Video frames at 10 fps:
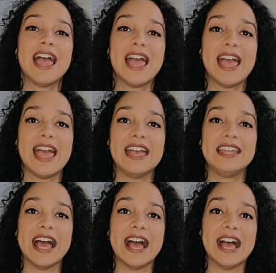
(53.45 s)
And
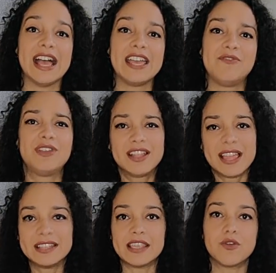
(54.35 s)
I
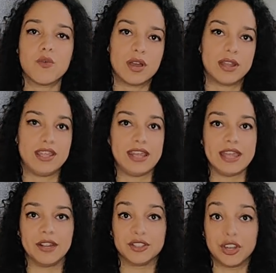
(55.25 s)
realized I wanted an
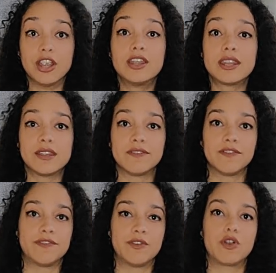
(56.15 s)
alternative
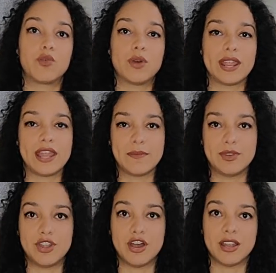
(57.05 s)
for when I am
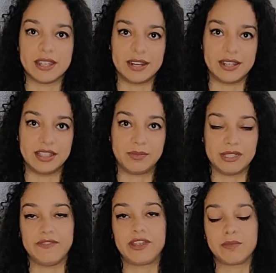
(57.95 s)
not in a
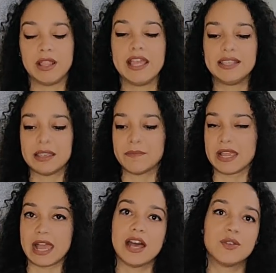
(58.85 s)
specific place in my
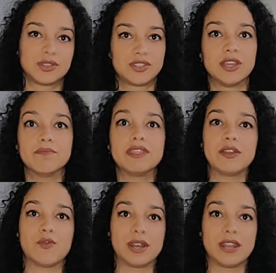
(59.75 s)
house or
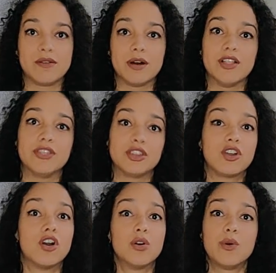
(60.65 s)
something, when I am on the
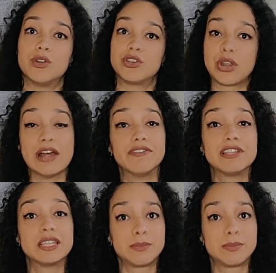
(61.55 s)
go or traveling